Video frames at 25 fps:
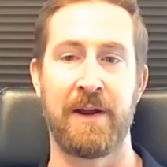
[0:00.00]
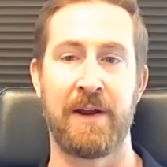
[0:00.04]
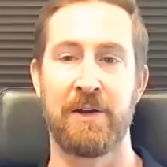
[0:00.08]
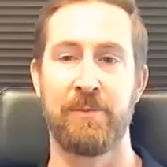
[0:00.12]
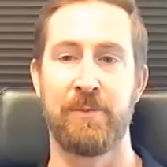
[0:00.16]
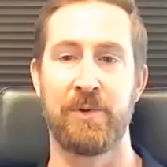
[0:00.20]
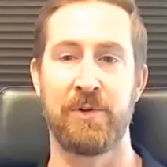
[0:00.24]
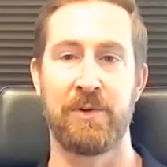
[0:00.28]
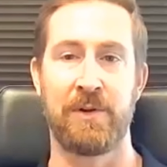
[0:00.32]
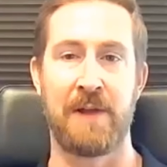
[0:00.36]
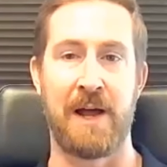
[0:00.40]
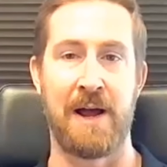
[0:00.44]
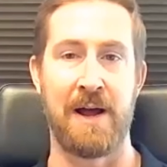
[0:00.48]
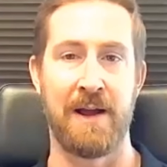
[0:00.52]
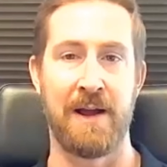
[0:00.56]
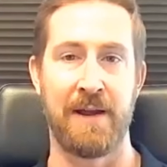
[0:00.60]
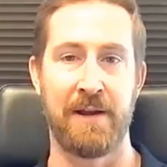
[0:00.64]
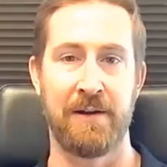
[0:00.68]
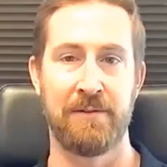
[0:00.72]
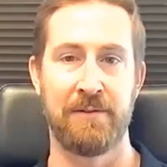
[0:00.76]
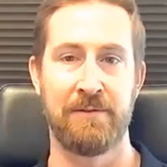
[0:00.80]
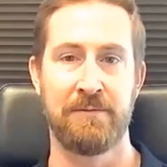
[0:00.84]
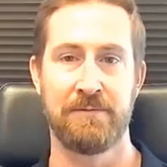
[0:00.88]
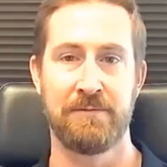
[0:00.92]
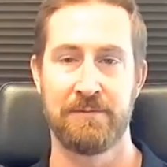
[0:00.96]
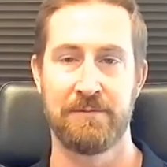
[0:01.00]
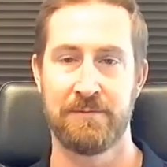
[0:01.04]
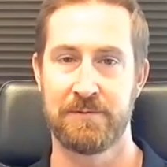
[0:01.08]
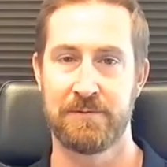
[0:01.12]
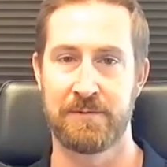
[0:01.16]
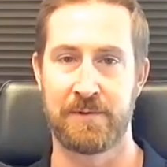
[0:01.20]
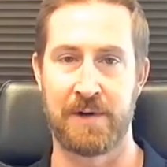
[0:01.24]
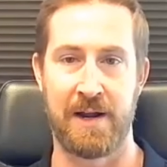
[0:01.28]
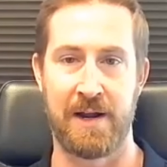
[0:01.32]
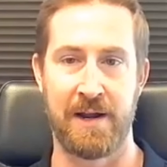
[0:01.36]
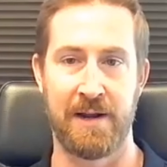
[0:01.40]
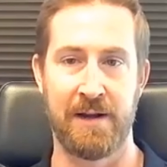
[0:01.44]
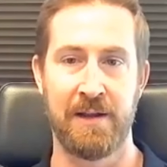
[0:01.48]
available line,
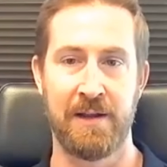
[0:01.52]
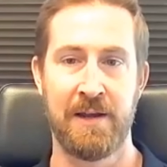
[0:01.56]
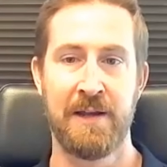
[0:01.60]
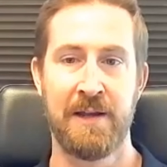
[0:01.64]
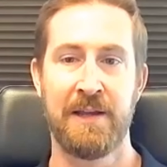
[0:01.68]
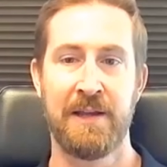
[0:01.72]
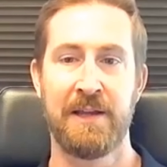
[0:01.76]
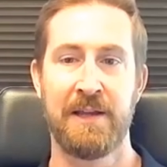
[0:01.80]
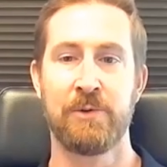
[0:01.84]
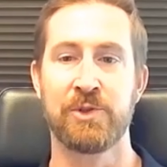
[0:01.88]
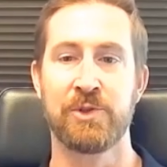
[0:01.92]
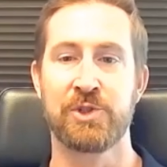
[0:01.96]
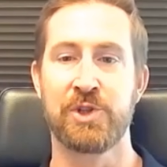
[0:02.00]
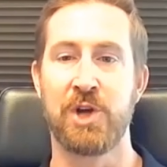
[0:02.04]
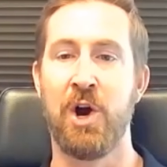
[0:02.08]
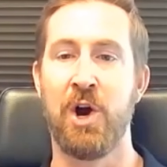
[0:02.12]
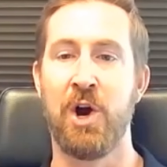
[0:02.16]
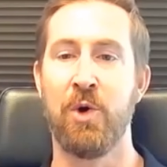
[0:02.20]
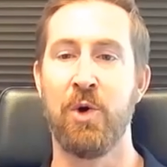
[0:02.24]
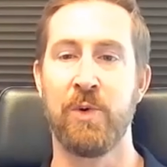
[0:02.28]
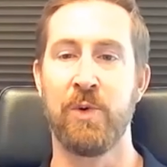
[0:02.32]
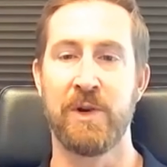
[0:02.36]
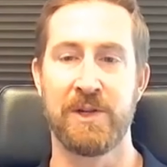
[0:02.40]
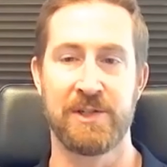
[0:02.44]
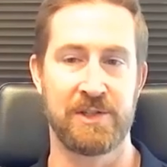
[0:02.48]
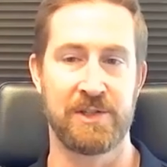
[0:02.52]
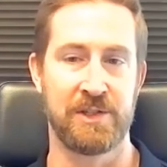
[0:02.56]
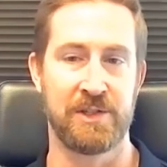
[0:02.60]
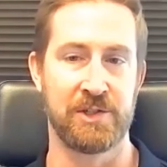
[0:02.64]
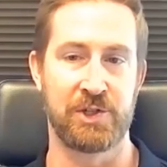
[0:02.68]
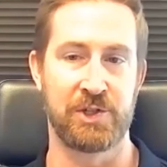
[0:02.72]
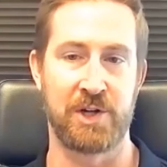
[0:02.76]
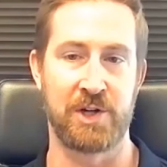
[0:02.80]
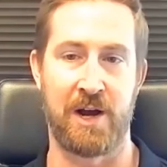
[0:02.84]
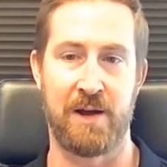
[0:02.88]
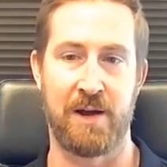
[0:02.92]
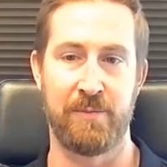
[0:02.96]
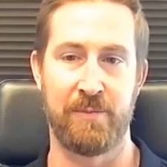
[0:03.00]
right? It was always the
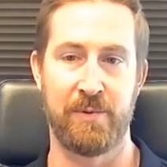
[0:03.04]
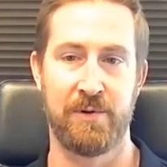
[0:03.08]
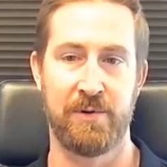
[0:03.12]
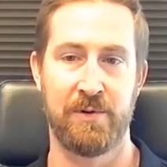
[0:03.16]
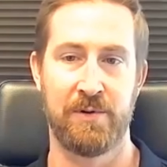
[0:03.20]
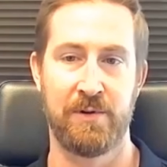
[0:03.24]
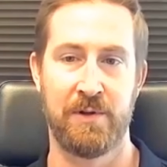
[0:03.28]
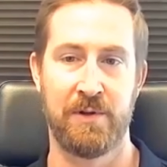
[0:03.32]
shop.